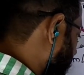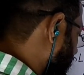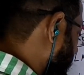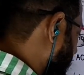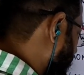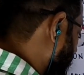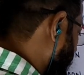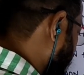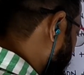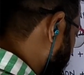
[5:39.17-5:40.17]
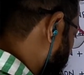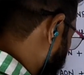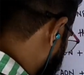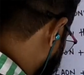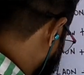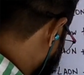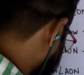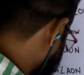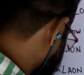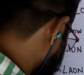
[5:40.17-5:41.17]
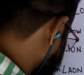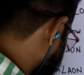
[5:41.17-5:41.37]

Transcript: this is nothing but our final